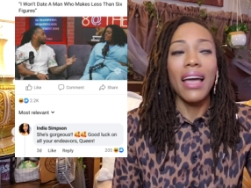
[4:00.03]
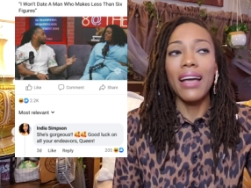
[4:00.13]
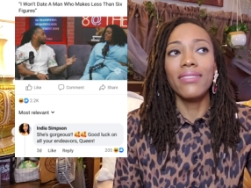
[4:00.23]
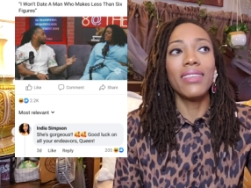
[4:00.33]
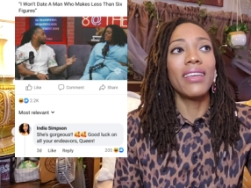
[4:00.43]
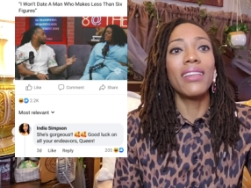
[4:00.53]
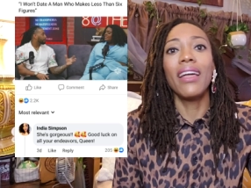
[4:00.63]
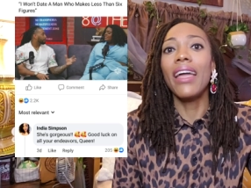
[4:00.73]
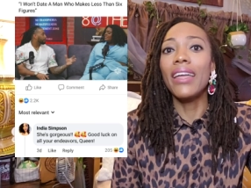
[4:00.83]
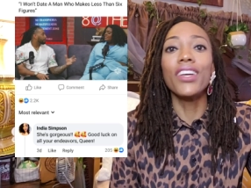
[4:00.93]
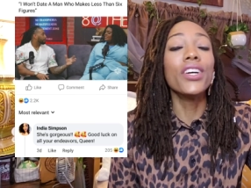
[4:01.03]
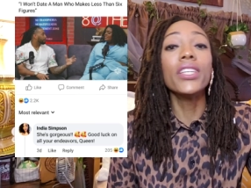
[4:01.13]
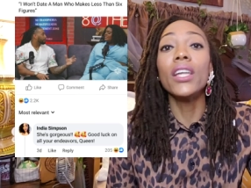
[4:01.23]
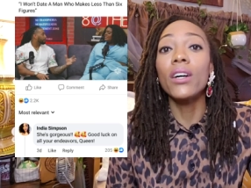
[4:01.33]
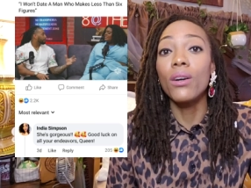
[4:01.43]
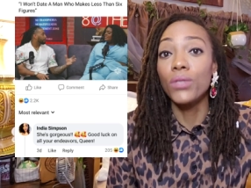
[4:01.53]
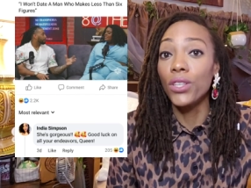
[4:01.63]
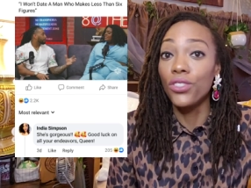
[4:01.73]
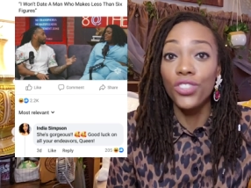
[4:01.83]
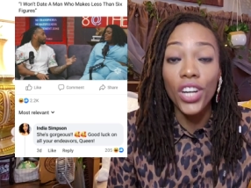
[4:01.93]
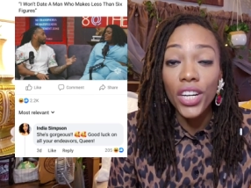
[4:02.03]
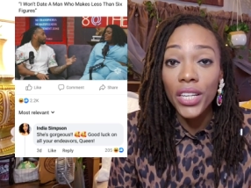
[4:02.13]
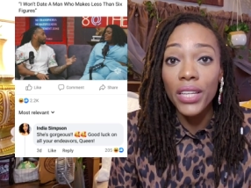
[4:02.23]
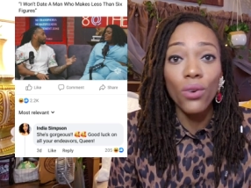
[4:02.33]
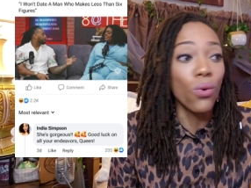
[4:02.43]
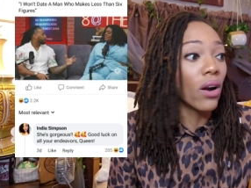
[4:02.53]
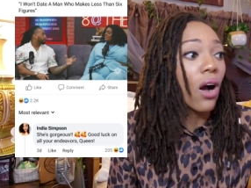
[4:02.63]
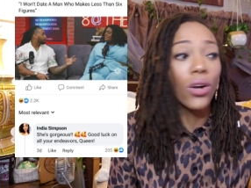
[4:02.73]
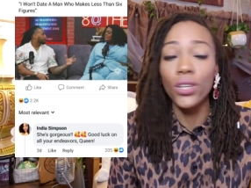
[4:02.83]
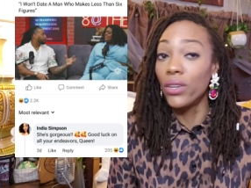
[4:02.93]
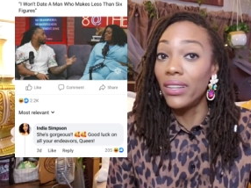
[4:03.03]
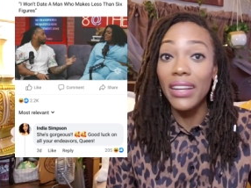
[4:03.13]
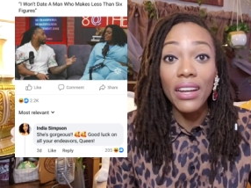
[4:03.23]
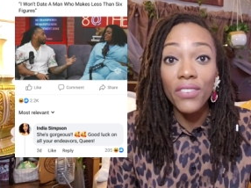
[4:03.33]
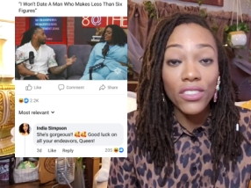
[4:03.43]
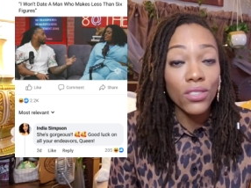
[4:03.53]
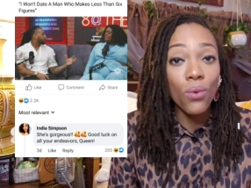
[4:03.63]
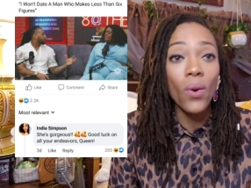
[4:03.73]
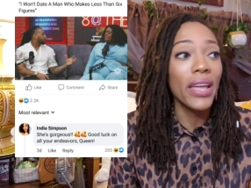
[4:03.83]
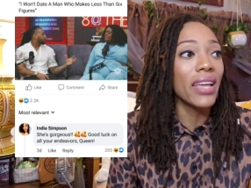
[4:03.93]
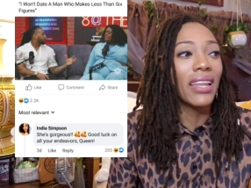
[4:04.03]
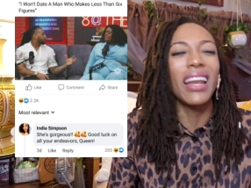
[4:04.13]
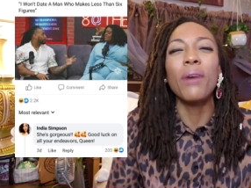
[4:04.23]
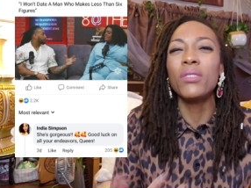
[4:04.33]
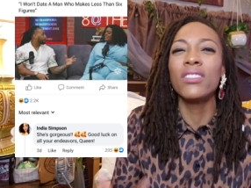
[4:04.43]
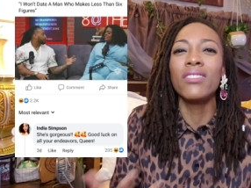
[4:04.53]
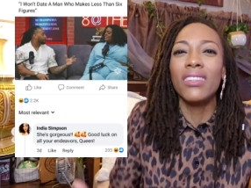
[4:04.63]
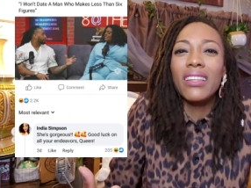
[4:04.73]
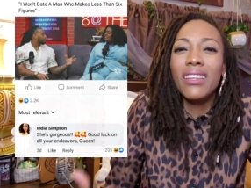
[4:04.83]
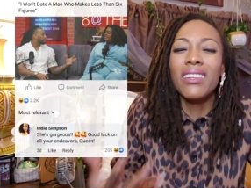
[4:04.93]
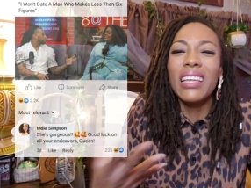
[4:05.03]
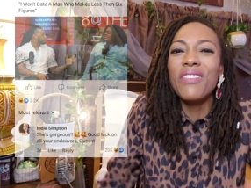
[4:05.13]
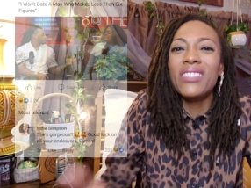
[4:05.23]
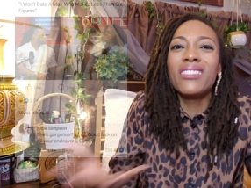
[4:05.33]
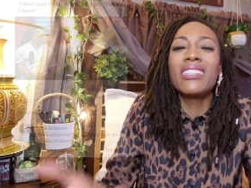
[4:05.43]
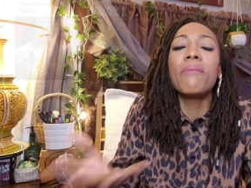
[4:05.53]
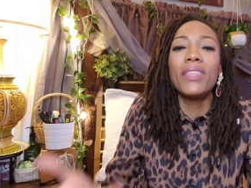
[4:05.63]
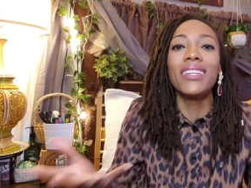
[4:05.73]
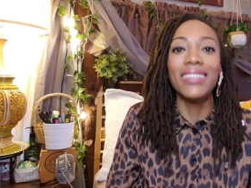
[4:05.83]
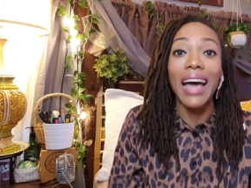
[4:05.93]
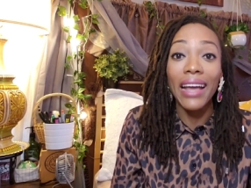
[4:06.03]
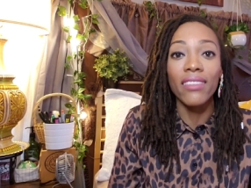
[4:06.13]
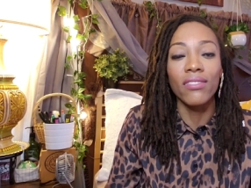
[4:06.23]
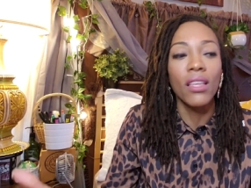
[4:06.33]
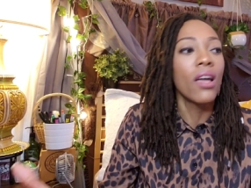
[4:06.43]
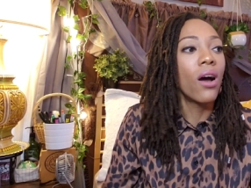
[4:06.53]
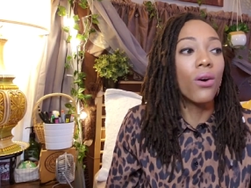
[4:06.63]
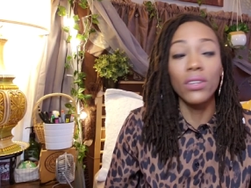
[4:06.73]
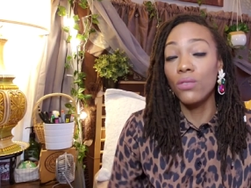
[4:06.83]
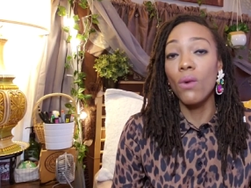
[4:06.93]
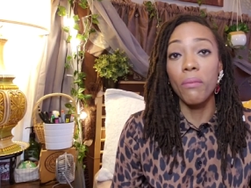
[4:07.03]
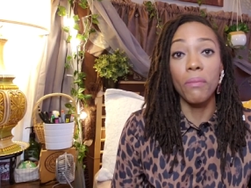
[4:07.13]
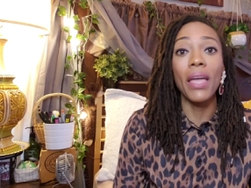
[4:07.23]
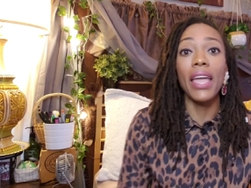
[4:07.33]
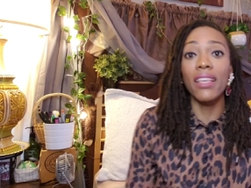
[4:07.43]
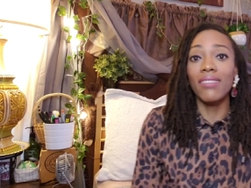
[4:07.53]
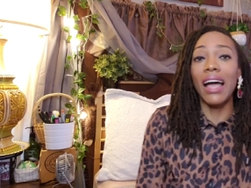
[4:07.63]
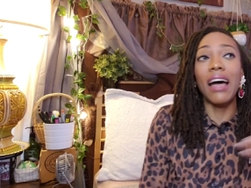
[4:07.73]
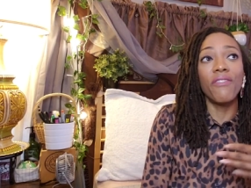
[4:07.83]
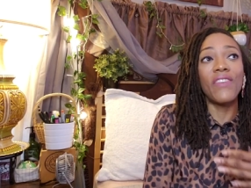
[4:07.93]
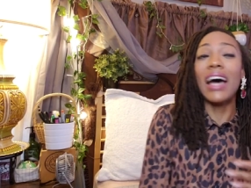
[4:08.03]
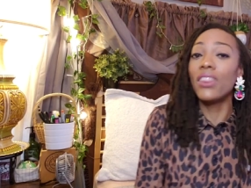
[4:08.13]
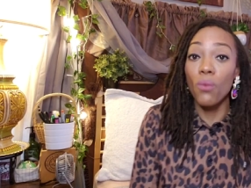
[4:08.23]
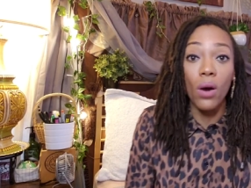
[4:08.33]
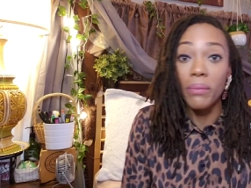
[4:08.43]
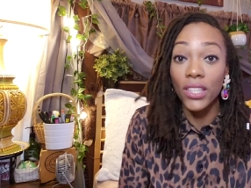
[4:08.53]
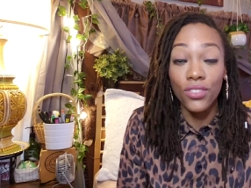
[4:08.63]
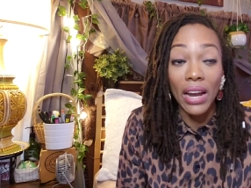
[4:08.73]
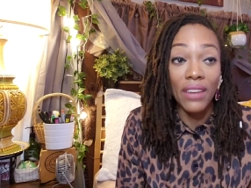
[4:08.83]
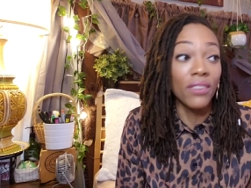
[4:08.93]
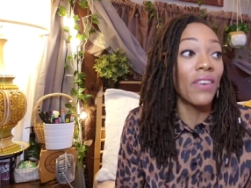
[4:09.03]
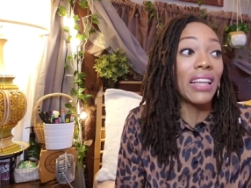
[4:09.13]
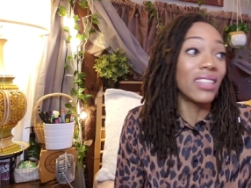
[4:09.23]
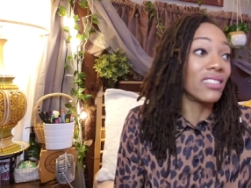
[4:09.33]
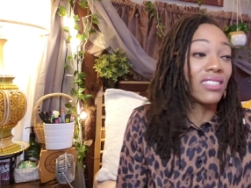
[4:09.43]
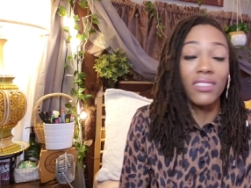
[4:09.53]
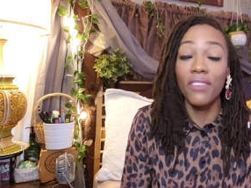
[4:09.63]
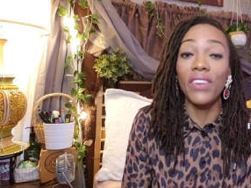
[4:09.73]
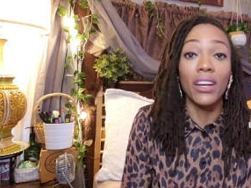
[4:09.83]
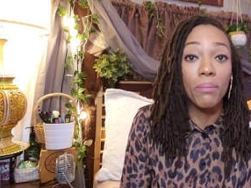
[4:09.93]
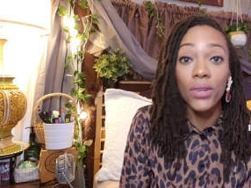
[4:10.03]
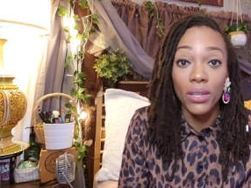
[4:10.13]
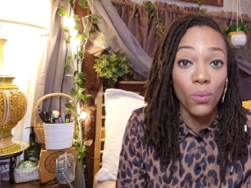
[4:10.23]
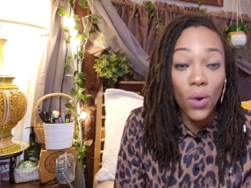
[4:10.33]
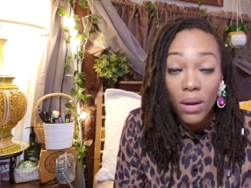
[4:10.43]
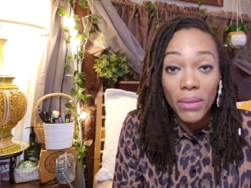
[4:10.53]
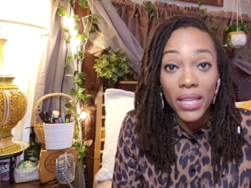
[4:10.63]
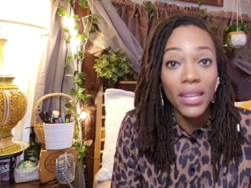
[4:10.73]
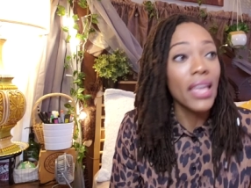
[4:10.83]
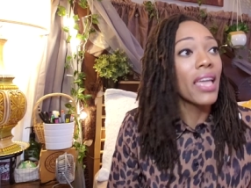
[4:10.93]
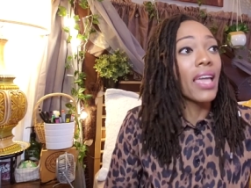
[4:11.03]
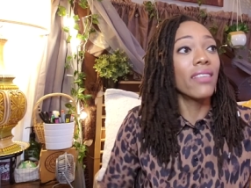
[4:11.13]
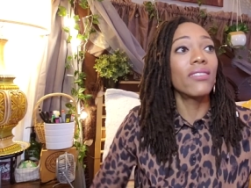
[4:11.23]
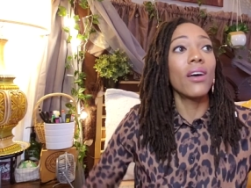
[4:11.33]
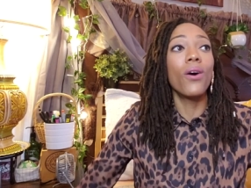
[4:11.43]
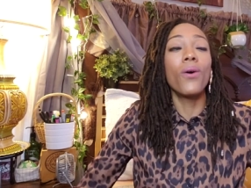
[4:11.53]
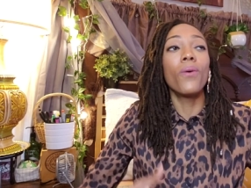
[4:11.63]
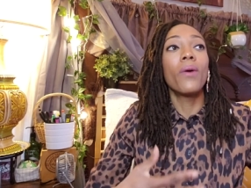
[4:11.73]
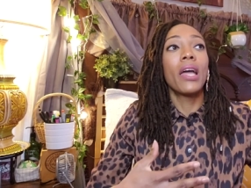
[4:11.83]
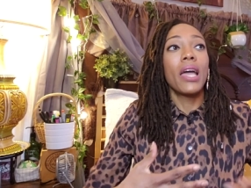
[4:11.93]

i said hey good luck on your journey or all your endeavors queen and i was just leaving something nice on this woman page. I find the woman attractive. I think she's a very pretty woman. And so